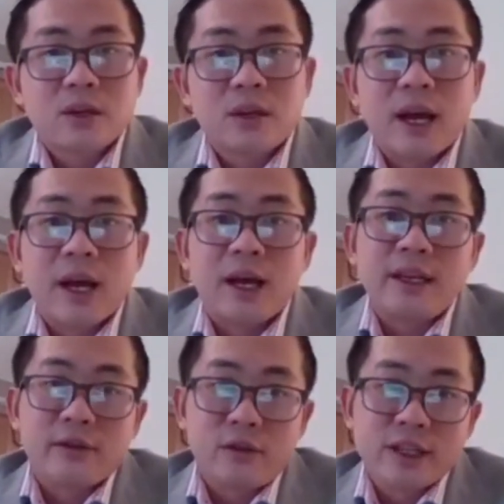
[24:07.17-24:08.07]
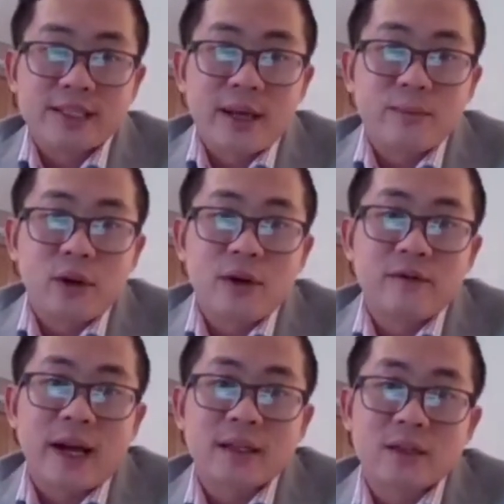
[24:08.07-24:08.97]
If, for example,
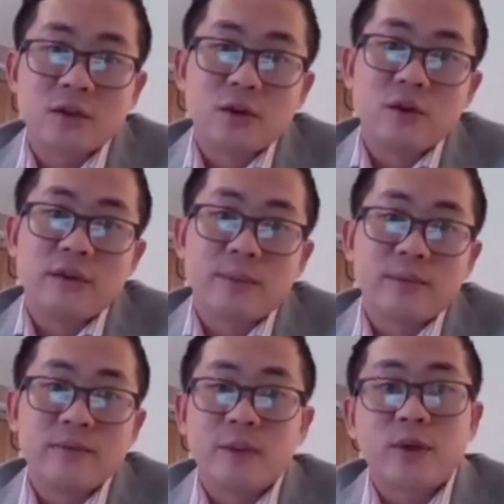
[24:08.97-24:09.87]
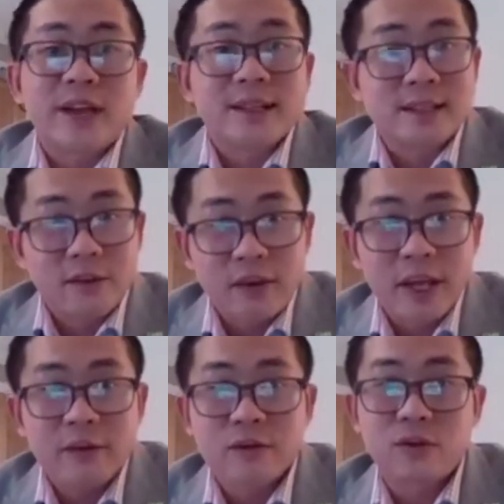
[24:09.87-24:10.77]
that they practice the
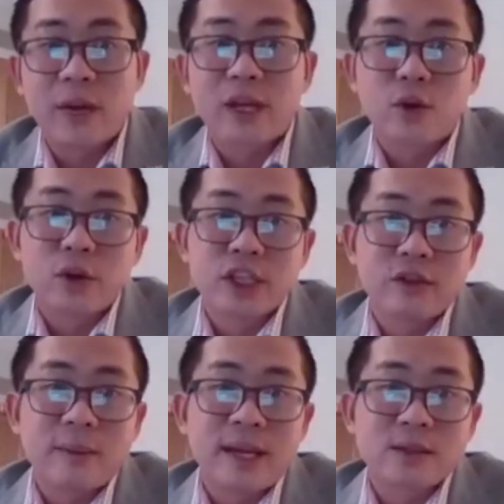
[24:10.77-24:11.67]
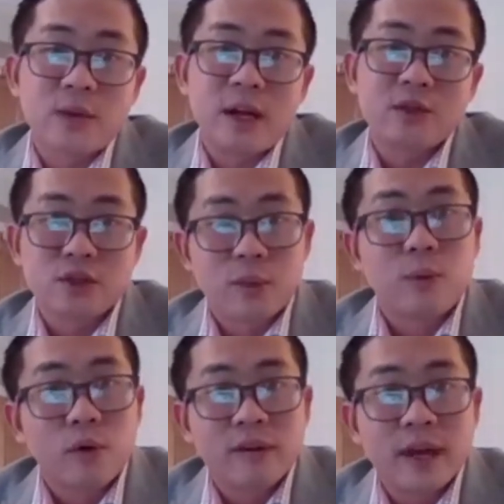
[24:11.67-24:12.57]
faith, to encourage them as well, to
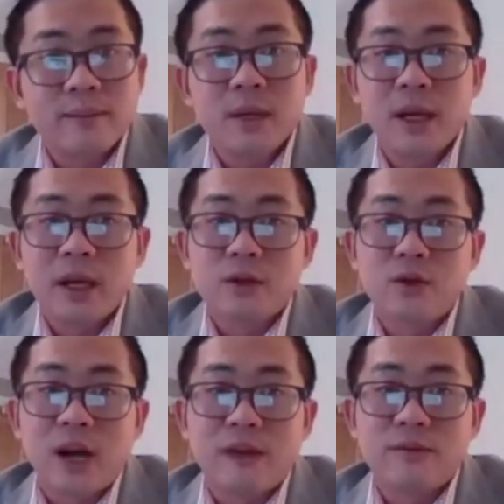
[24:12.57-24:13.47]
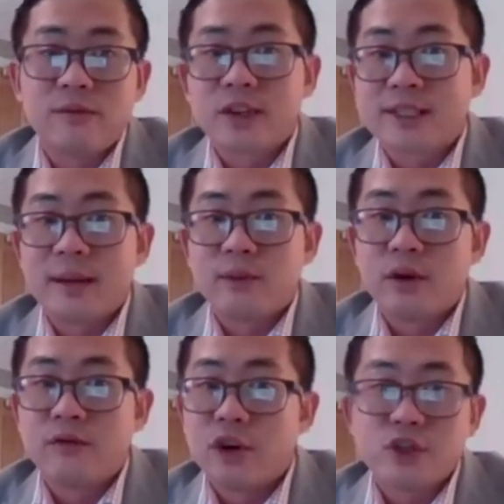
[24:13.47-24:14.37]
support them, to have, for example,
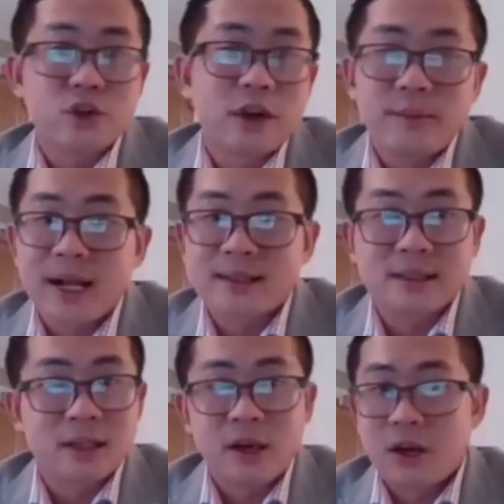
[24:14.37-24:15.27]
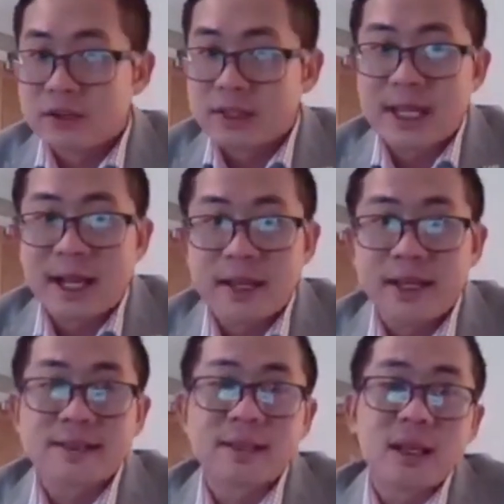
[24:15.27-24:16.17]
virtual mass on the
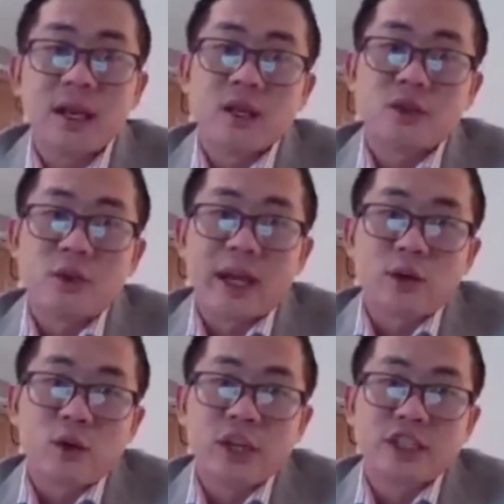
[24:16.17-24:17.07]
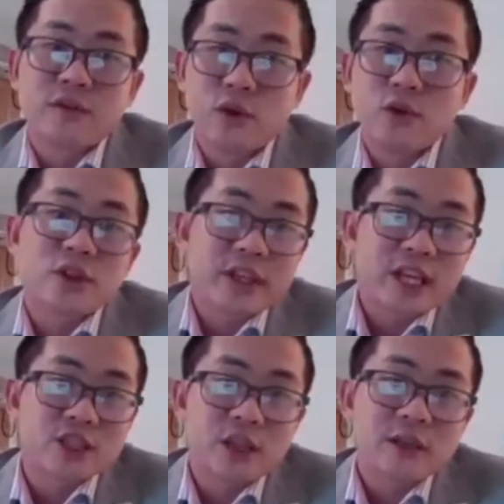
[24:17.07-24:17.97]
tablets, to encourage those
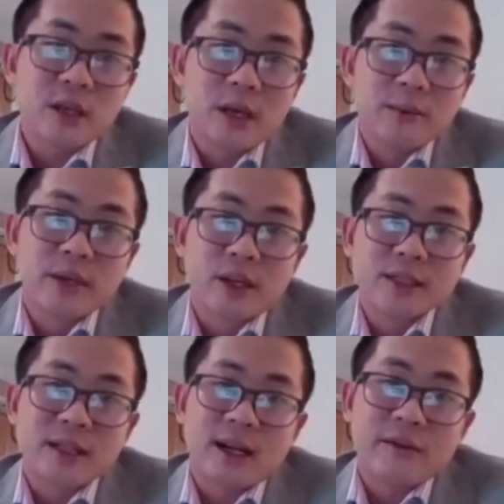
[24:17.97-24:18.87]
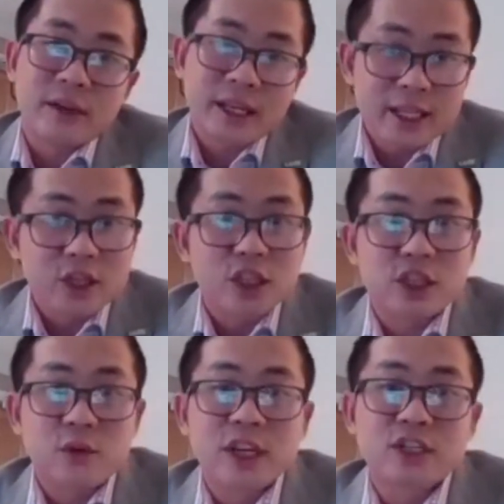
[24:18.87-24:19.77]
connections, because I think
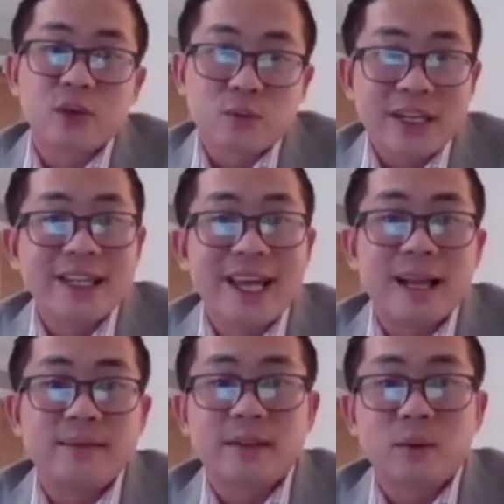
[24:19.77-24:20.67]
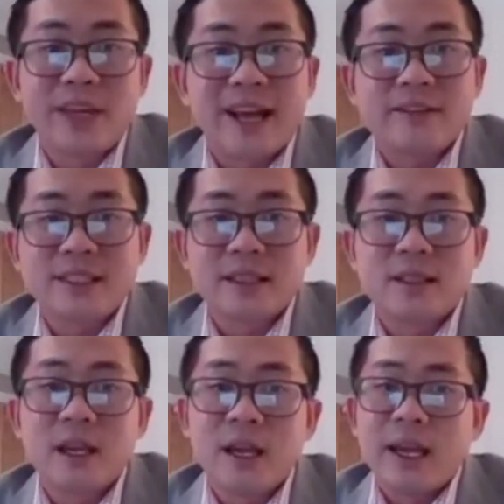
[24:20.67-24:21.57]
intergeneration really helps. We have seen
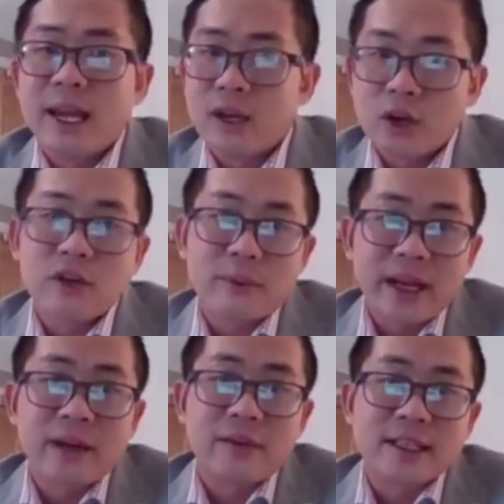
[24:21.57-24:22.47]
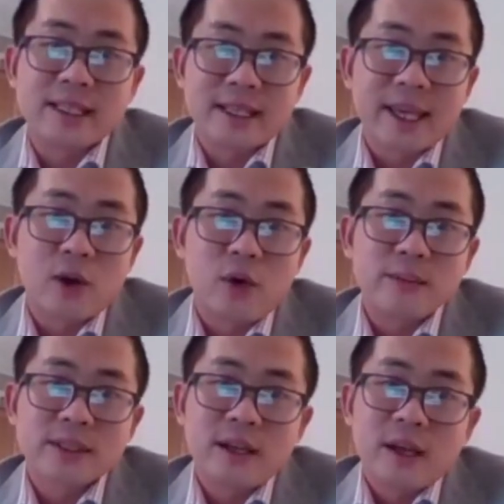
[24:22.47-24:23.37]
a lot of benefits in care homes.
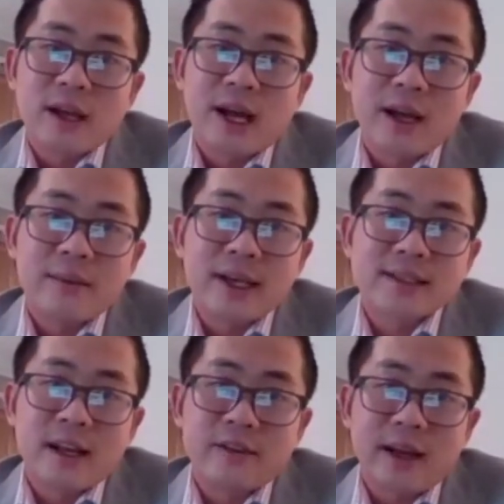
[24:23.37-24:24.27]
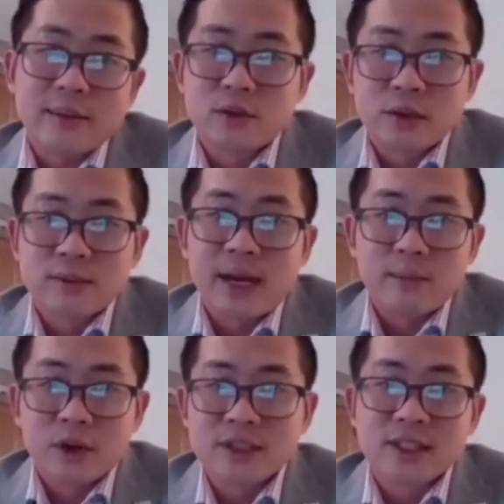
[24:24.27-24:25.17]
I myself, I'm doing my
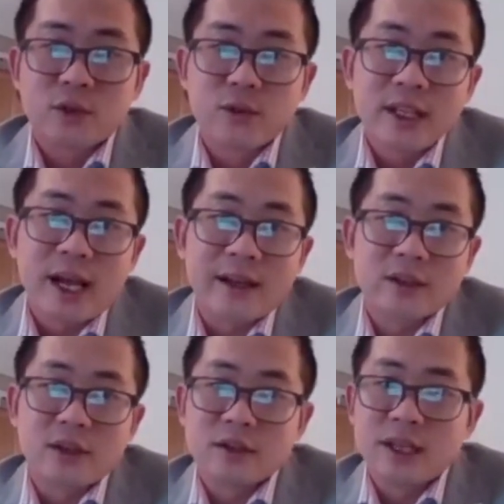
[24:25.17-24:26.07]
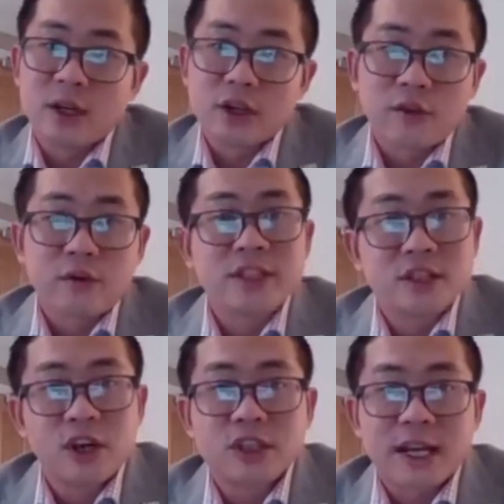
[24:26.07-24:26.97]
master's degree. I've done a lot of
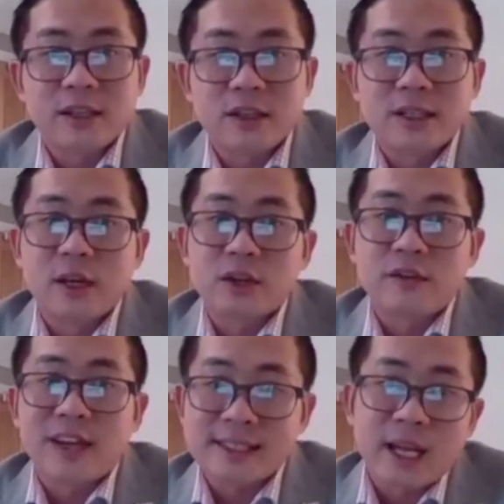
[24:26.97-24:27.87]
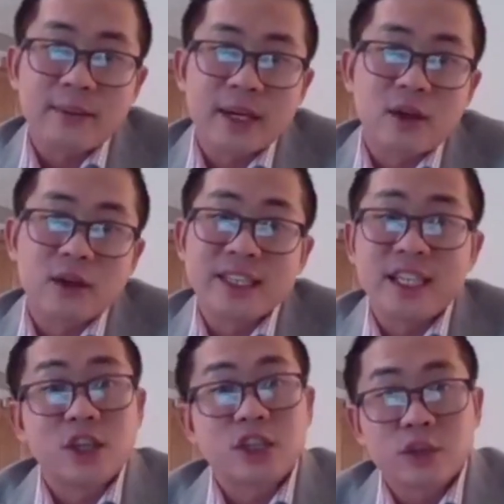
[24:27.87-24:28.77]
research. I've done a lot of assignment on
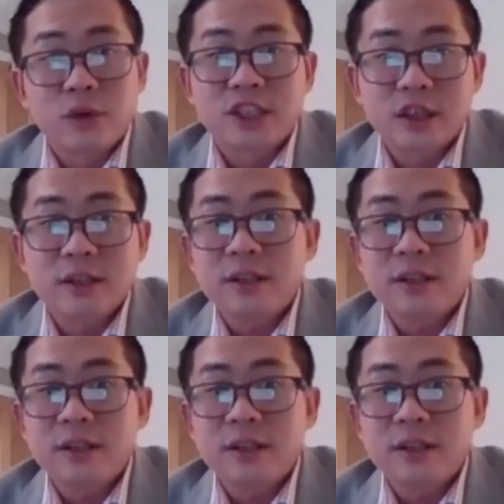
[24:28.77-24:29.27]
intergeneration.